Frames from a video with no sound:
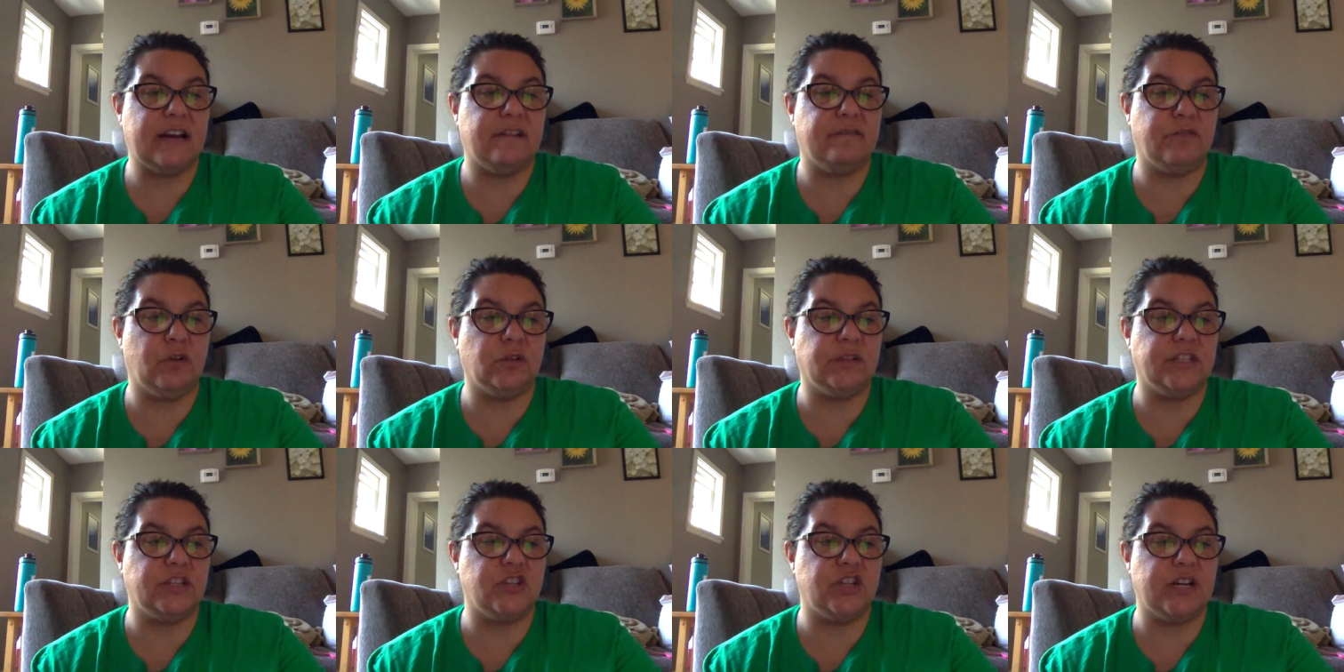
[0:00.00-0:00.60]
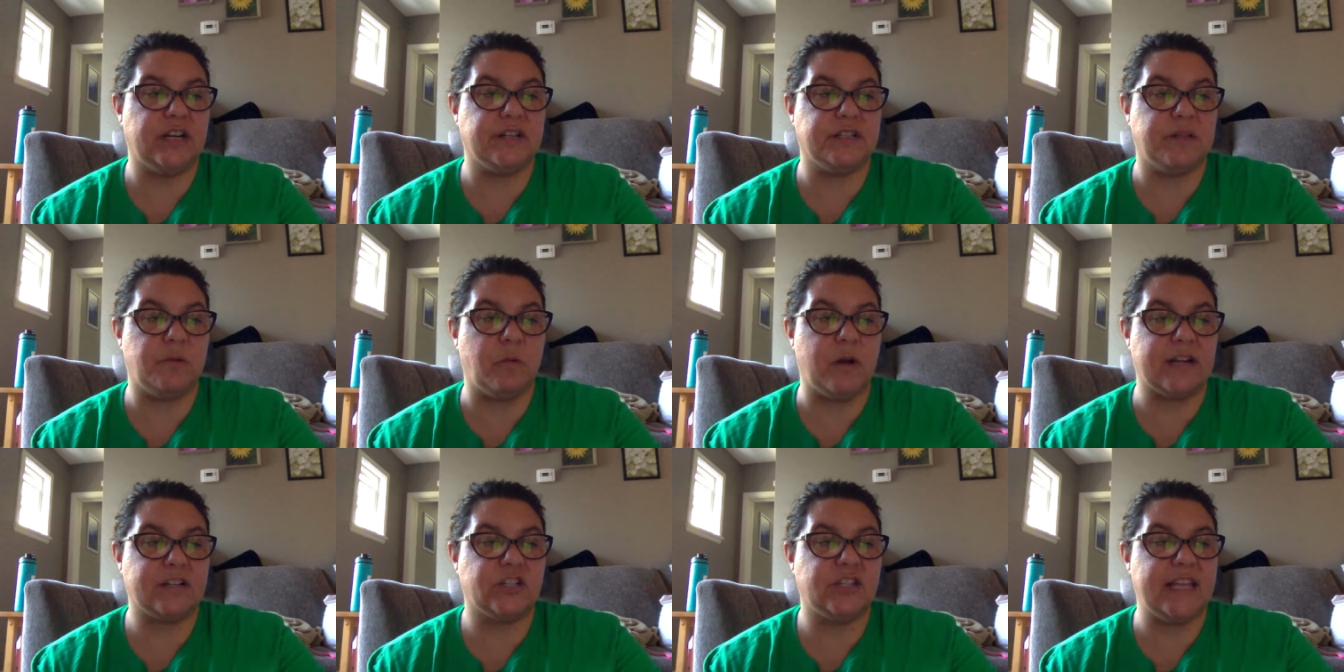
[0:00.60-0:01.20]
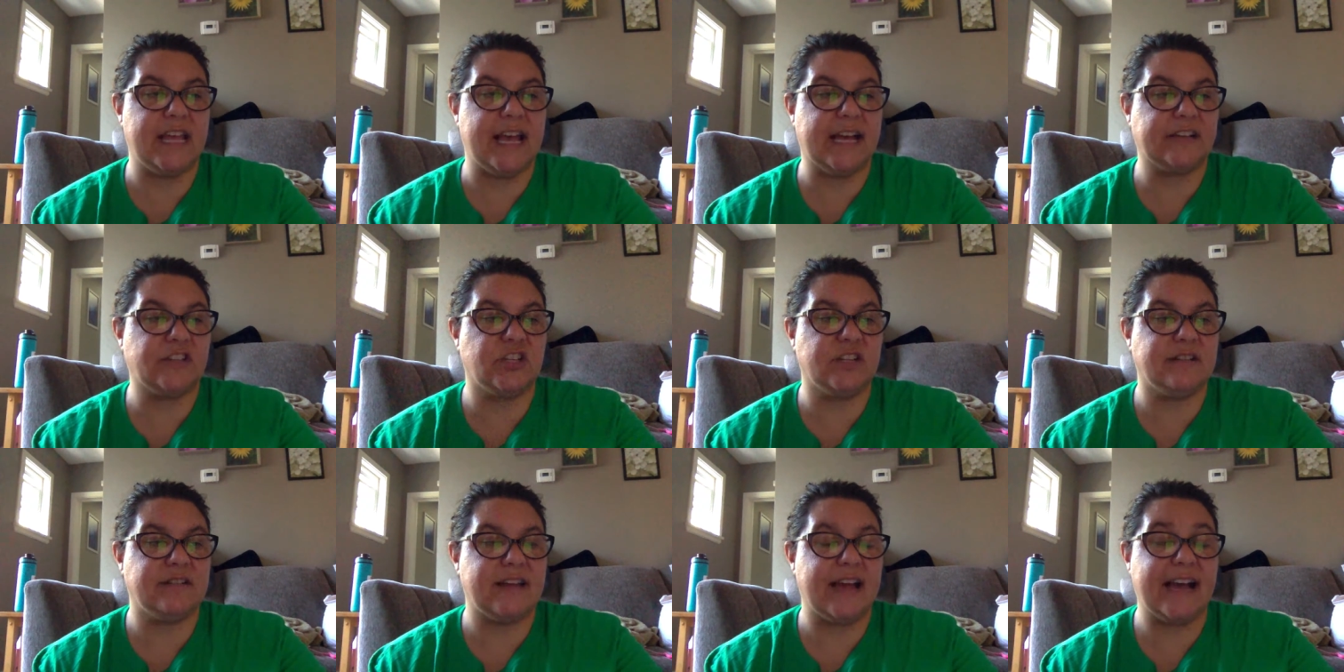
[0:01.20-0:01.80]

on folding chairs and watched the action.